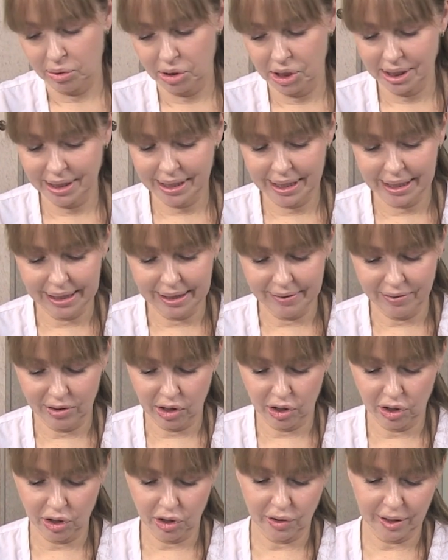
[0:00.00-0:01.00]
we're just going to leave it
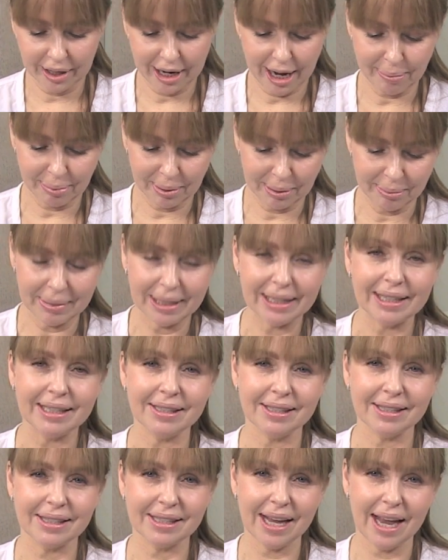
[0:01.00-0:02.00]
on her a couple of
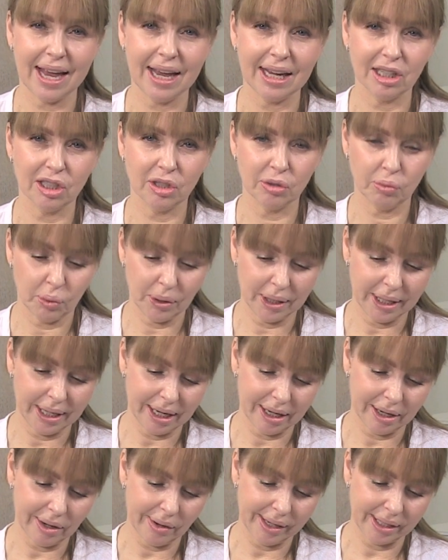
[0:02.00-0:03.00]
minutes, and we
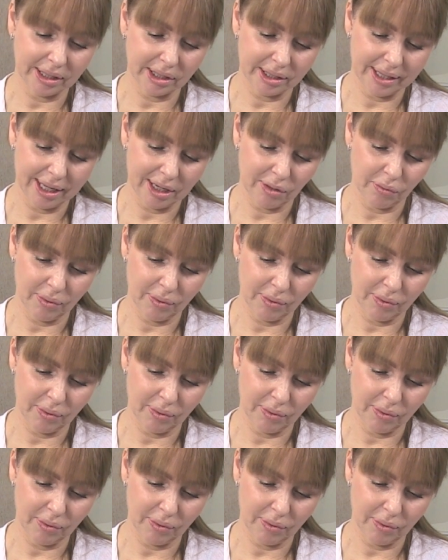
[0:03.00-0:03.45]
are going to then